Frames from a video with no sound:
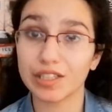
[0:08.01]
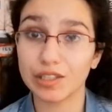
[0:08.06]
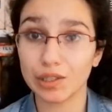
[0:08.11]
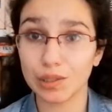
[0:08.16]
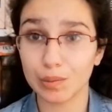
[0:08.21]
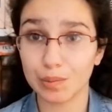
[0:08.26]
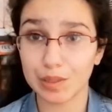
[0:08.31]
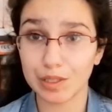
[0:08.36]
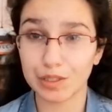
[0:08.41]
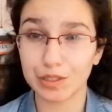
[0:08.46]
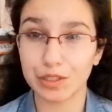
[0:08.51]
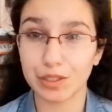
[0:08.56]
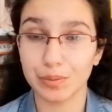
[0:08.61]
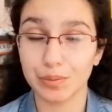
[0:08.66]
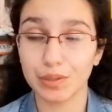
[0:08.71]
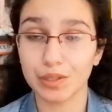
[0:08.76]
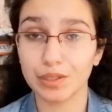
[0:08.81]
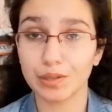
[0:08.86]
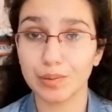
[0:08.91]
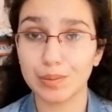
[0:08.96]
to the Mean Nerdy
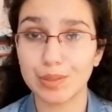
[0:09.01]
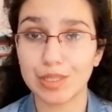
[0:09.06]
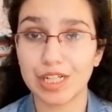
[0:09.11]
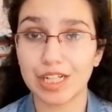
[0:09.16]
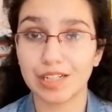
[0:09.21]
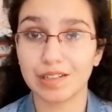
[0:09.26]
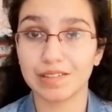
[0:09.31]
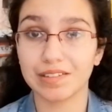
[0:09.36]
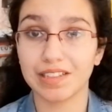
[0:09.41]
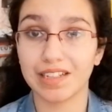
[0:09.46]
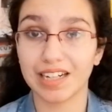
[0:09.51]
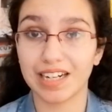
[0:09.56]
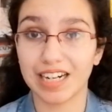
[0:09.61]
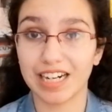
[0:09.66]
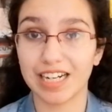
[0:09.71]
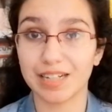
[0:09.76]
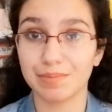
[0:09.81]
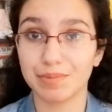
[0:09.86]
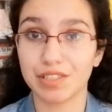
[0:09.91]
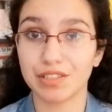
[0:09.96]
Booktube channel.
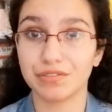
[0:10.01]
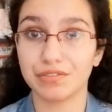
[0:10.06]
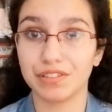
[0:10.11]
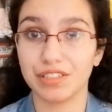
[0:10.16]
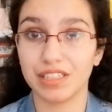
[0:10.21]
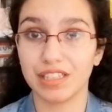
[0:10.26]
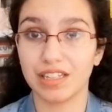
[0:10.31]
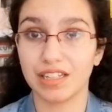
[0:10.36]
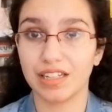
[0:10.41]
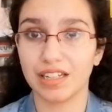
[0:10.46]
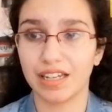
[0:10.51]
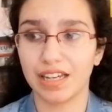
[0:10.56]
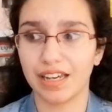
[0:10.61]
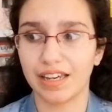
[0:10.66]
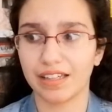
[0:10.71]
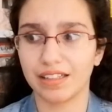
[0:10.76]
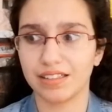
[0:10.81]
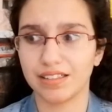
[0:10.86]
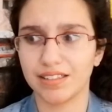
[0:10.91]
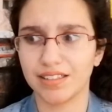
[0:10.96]
I'm Sophia,
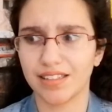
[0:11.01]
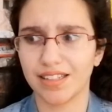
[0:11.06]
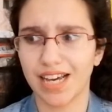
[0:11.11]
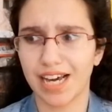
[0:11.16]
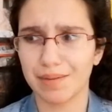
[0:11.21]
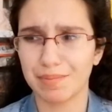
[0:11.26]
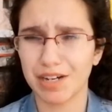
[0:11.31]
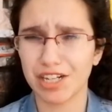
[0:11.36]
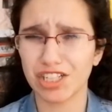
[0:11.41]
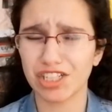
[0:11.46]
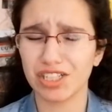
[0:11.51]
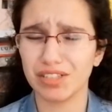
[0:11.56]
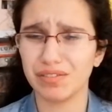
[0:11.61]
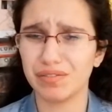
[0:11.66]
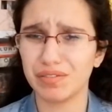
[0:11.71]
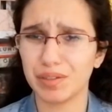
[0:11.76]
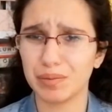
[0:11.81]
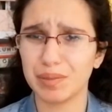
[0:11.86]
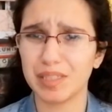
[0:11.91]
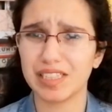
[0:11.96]
and I'm
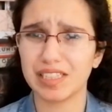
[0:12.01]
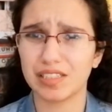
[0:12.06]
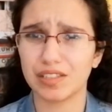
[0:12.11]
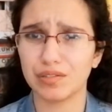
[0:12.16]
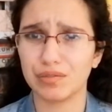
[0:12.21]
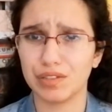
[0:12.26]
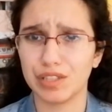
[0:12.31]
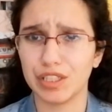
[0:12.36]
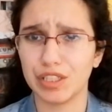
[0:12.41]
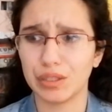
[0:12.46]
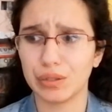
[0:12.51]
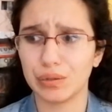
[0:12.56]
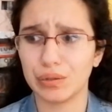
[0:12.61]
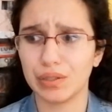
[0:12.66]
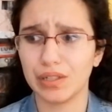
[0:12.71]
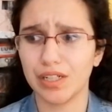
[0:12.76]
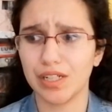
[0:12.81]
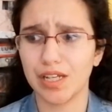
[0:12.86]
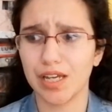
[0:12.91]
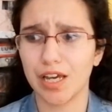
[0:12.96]
actually filming this video
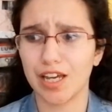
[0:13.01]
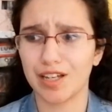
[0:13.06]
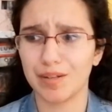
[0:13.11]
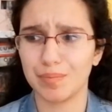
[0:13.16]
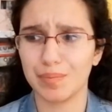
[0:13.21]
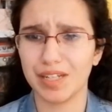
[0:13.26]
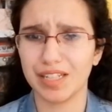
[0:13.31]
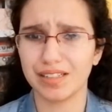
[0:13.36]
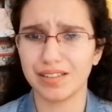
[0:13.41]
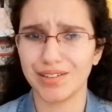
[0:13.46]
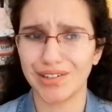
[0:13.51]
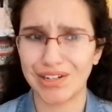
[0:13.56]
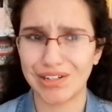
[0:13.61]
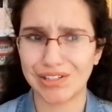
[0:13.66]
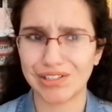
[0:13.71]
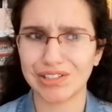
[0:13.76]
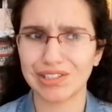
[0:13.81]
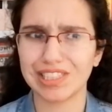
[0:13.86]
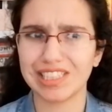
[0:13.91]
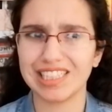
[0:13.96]
a bit
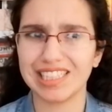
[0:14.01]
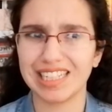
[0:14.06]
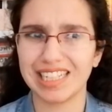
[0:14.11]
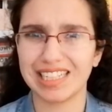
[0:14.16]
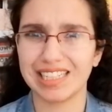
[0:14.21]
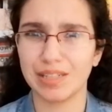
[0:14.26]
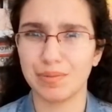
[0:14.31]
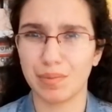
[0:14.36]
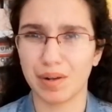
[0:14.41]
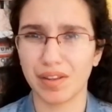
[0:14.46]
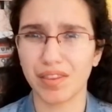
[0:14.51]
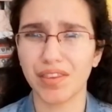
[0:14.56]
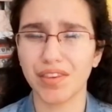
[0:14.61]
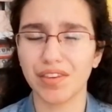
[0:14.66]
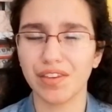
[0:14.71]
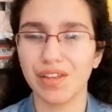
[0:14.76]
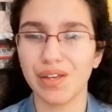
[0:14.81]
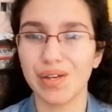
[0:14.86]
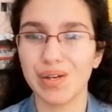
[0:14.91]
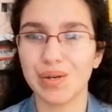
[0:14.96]
early in the
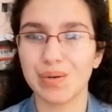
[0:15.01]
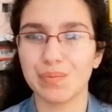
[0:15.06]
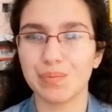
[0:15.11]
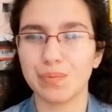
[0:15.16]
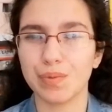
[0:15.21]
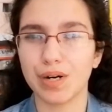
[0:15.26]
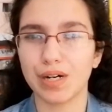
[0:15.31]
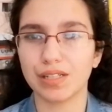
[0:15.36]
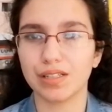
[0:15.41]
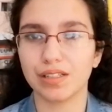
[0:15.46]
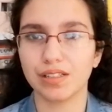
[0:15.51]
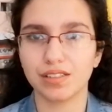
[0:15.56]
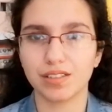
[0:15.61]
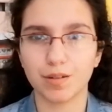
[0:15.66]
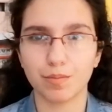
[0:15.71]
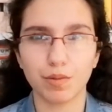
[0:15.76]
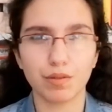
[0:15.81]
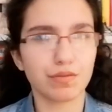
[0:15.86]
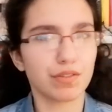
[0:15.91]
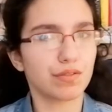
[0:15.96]
month, but
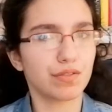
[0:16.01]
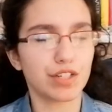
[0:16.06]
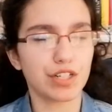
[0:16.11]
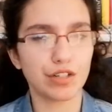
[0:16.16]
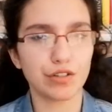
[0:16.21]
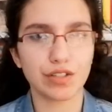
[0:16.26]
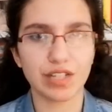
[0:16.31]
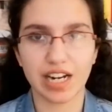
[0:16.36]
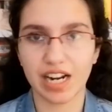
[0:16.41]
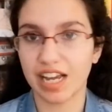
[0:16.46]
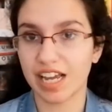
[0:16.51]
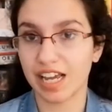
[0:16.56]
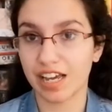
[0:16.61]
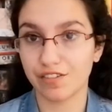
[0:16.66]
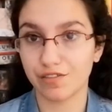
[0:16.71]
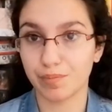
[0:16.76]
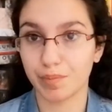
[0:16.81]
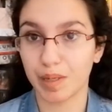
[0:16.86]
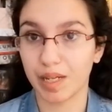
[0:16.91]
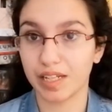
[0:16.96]
some of the videos that I
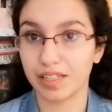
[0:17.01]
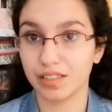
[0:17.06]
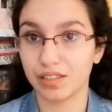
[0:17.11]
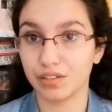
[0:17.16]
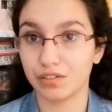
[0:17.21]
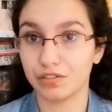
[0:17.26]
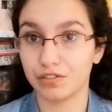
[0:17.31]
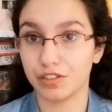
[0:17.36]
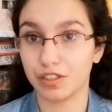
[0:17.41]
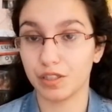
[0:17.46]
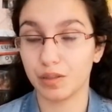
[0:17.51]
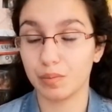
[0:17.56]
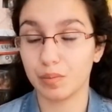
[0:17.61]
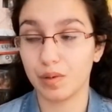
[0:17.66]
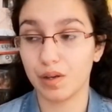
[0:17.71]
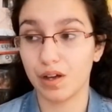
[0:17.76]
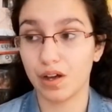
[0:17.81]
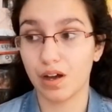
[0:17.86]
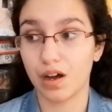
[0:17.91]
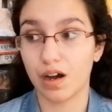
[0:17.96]
have planned to
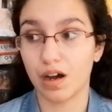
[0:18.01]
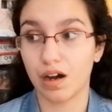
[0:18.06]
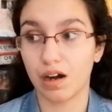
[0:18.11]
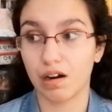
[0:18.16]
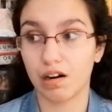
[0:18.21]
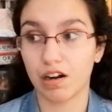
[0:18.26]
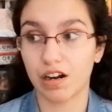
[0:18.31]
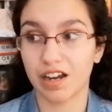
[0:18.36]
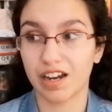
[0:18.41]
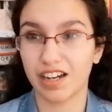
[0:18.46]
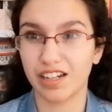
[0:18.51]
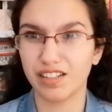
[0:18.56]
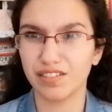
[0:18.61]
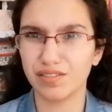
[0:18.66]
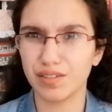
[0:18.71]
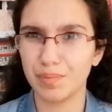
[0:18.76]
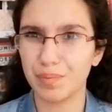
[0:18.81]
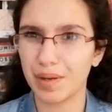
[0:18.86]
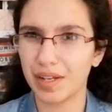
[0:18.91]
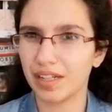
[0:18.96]
film are kind
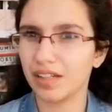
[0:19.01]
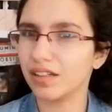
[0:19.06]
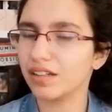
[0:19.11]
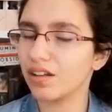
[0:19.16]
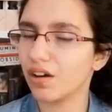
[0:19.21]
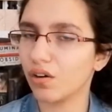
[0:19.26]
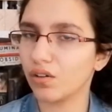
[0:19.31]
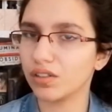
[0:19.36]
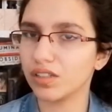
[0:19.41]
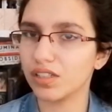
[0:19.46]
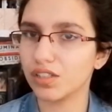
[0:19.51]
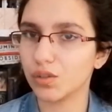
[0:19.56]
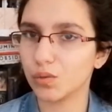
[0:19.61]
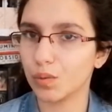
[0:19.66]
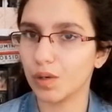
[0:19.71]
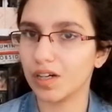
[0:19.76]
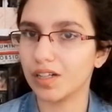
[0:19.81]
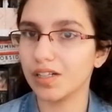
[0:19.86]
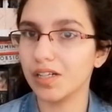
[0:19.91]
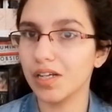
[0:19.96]
of dependent on
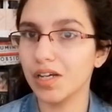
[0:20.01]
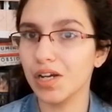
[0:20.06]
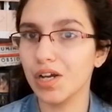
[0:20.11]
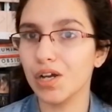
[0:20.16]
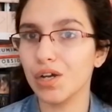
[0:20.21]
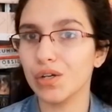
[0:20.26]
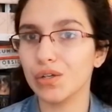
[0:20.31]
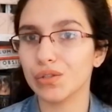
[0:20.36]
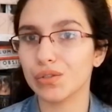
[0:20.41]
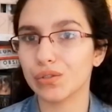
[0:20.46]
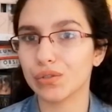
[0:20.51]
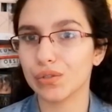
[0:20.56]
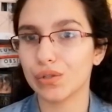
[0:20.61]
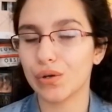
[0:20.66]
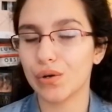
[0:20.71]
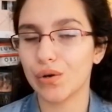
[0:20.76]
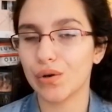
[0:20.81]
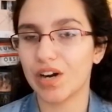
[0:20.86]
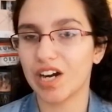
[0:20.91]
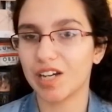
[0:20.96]
this one,
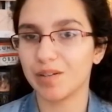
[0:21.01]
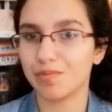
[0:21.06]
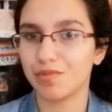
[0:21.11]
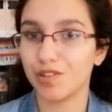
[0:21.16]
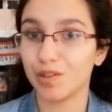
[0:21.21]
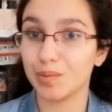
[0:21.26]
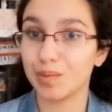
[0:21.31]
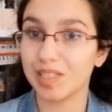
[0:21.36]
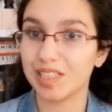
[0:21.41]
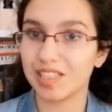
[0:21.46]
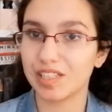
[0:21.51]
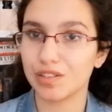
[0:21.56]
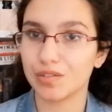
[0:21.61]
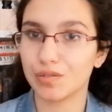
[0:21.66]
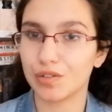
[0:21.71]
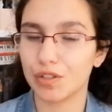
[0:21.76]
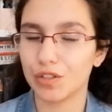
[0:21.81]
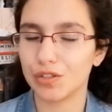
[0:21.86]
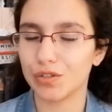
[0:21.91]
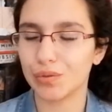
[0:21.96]
so I'm filming
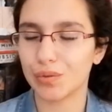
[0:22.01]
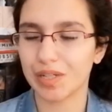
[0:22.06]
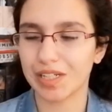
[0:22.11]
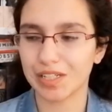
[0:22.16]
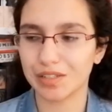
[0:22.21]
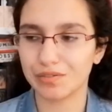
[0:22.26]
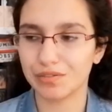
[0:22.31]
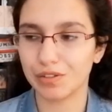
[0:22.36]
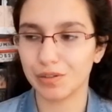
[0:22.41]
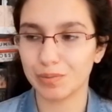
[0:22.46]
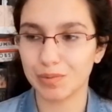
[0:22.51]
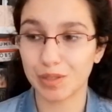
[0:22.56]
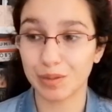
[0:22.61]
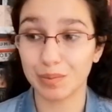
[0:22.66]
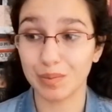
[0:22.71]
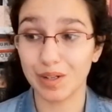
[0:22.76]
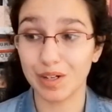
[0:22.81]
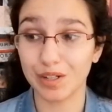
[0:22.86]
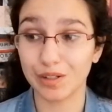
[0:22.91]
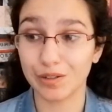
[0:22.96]
this first so I can film
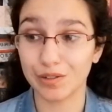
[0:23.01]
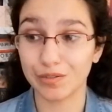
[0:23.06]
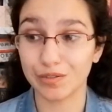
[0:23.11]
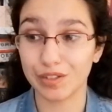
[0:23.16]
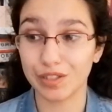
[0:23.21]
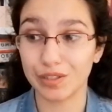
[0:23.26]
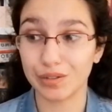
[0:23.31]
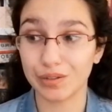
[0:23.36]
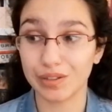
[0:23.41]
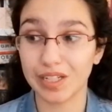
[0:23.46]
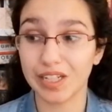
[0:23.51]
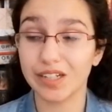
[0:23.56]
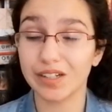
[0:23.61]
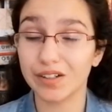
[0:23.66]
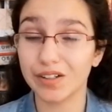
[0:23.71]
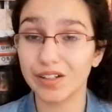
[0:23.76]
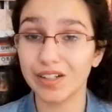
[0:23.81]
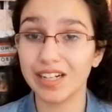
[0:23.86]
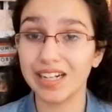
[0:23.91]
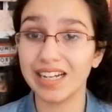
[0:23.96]
some other videos
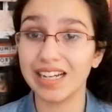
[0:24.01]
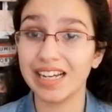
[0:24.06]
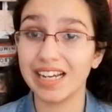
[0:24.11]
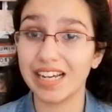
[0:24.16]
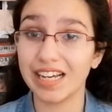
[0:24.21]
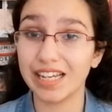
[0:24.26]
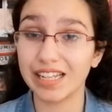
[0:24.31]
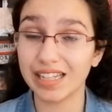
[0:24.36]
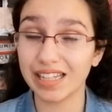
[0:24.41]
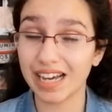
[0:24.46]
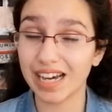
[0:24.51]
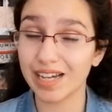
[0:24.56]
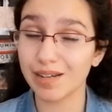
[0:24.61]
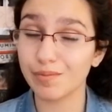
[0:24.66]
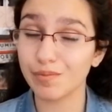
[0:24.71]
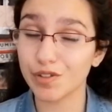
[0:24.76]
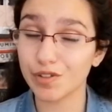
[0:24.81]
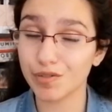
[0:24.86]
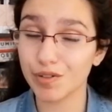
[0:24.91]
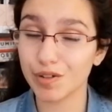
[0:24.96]
later, and
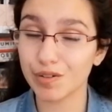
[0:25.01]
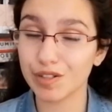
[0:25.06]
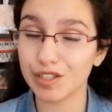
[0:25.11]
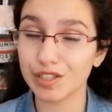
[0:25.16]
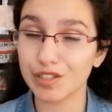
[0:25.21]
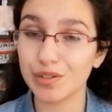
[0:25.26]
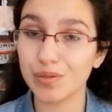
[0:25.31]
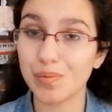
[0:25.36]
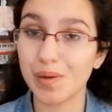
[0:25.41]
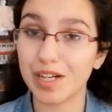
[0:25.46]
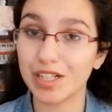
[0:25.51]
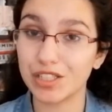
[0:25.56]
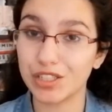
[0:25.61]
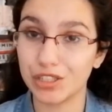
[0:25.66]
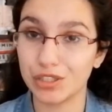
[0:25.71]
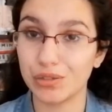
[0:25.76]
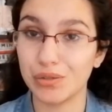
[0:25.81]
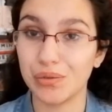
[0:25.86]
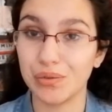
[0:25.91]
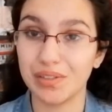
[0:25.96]
I'm referring to my
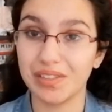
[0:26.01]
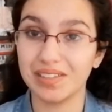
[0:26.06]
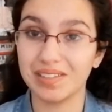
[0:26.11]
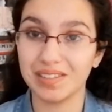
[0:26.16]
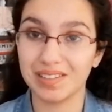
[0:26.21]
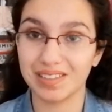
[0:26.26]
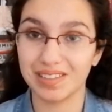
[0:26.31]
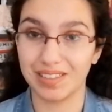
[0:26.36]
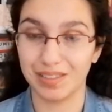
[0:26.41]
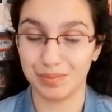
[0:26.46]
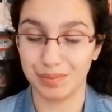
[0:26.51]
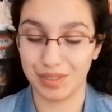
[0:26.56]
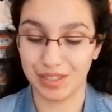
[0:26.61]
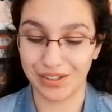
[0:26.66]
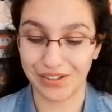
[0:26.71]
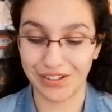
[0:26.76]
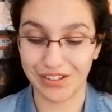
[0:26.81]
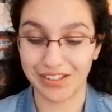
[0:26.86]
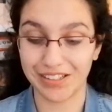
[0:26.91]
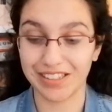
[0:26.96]
June
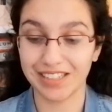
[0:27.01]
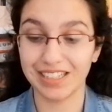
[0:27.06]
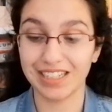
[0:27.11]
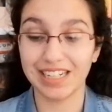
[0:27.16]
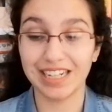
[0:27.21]
TBR.